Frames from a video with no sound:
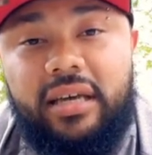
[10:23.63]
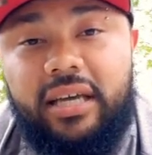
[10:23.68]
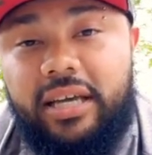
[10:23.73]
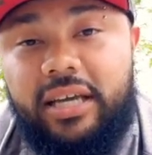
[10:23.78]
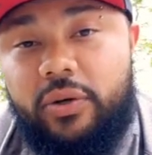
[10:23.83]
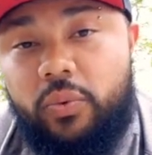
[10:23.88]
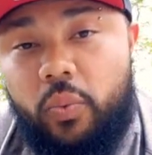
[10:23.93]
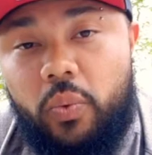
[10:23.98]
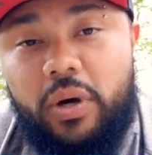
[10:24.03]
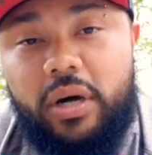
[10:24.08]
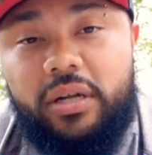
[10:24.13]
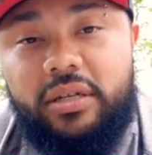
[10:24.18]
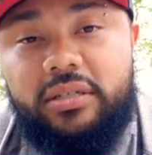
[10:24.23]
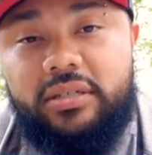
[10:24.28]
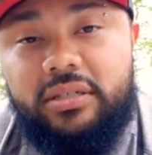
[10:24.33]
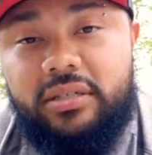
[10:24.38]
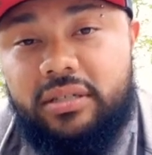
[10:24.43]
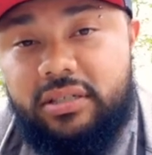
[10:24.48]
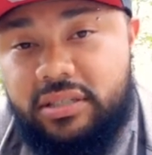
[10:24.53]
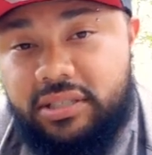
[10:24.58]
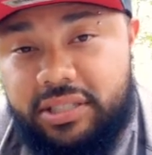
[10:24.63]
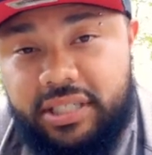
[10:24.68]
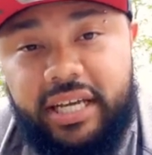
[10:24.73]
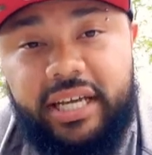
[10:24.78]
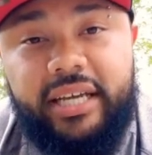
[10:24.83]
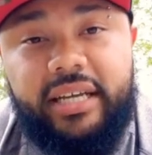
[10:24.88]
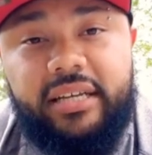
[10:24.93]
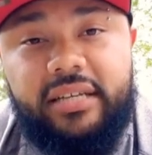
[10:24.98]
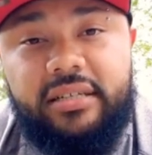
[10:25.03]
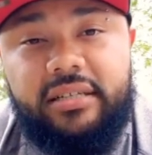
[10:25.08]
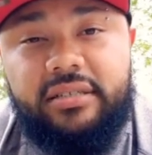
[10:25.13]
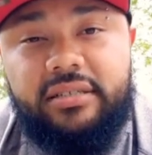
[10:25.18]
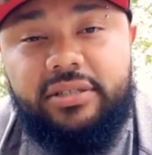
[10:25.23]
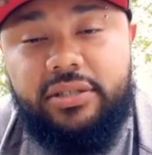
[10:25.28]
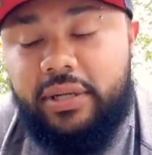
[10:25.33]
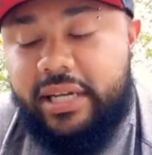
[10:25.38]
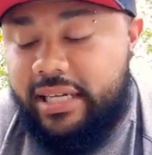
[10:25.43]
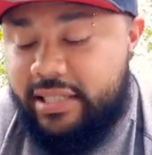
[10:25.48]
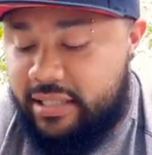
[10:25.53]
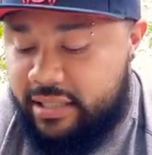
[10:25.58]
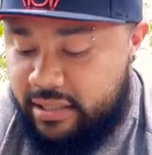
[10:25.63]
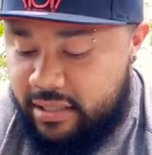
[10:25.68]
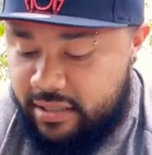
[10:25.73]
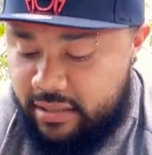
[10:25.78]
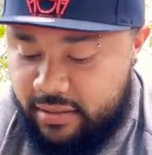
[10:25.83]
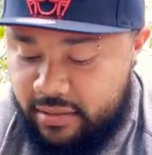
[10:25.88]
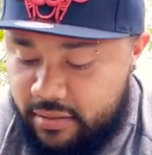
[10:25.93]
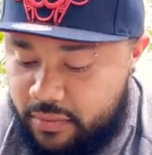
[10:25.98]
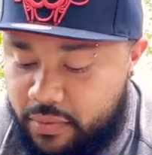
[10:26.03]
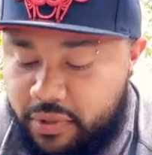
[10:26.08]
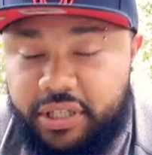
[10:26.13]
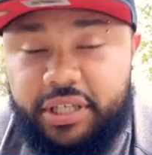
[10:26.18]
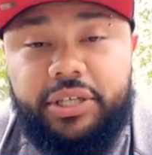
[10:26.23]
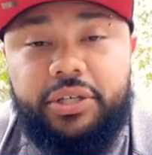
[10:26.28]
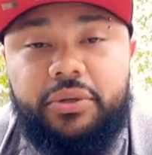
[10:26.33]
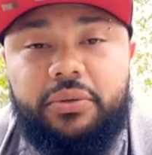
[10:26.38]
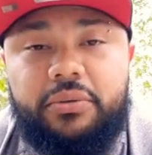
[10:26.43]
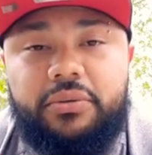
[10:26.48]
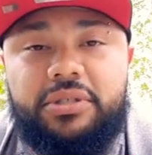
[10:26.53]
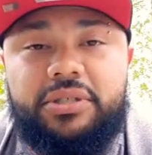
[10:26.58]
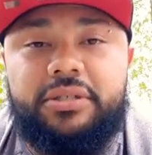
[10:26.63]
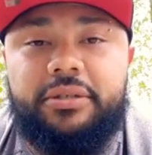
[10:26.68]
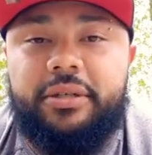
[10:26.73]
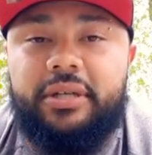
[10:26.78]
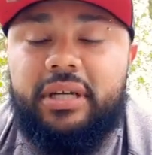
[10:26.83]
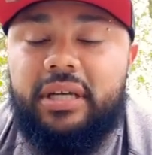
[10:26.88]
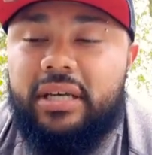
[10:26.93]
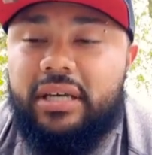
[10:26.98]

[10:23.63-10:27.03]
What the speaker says: in one shake. So that's really huge.